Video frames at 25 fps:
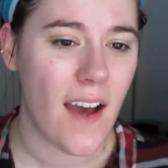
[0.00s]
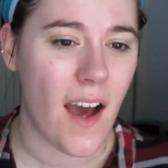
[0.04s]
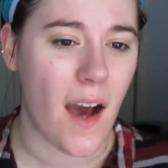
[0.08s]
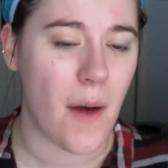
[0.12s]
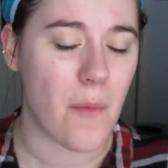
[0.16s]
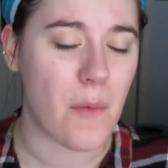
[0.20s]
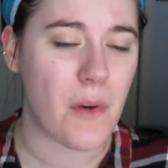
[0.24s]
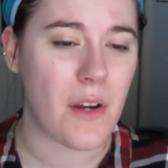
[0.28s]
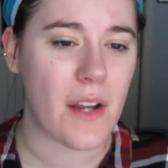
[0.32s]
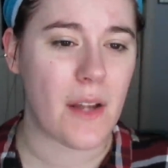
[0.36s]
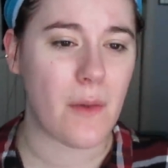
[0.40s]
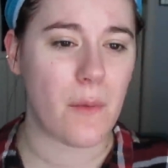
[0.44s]

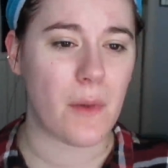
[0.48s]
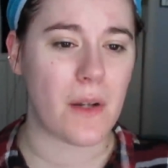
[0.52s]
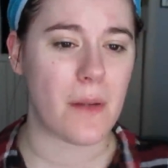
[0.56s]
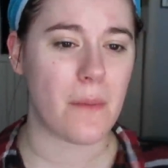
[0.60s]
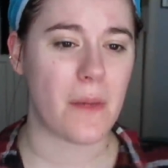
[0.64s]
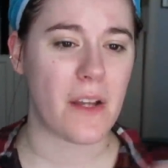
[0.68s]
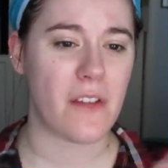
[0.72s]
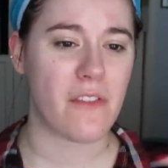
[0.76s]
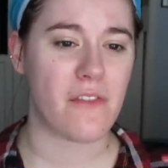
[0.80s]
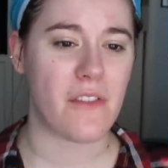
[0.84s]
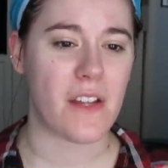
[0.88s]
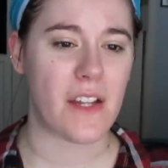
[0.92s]
I'm wearing one of
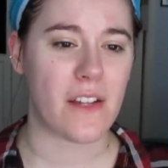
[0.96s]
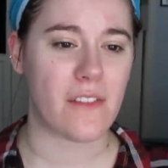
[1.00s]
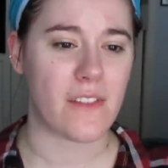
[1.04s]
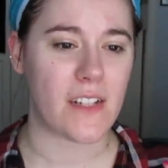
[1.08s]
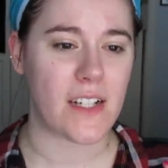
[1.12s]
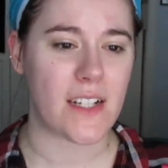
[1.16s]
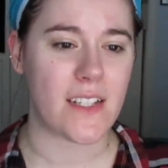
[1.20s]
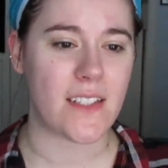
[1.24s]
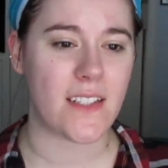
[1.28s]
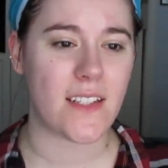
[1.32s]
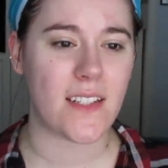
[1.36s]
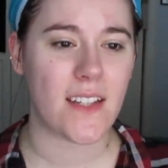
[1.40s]
my
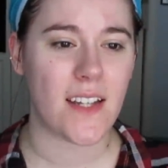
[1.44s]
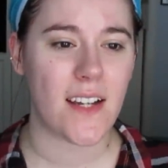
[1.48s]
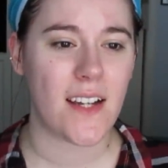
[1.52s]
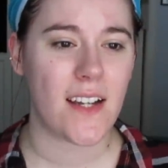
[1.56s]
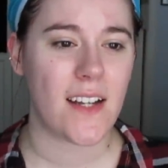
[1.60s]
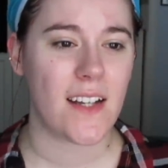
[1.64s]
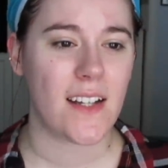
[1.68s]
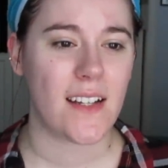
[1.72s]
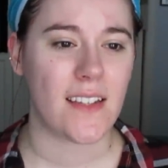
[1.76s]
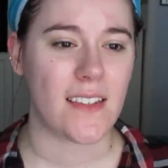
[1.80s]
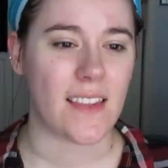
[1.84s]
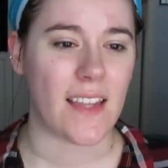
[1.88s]
favorite
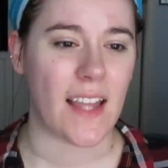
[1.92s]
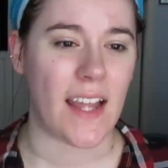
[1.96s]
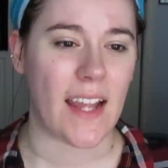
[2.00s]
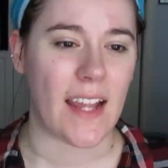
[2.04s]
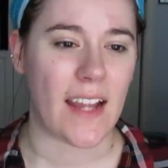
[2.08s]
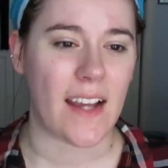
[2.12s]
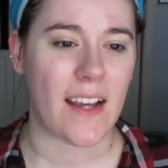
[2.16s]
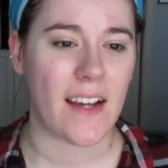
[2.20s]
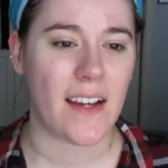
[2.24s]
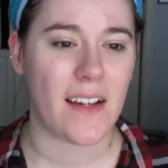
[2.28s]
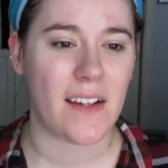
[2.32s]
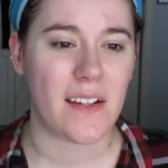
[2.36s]

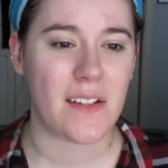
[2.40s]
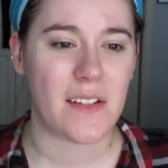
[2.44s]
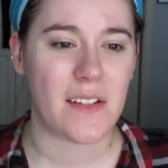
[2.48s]
like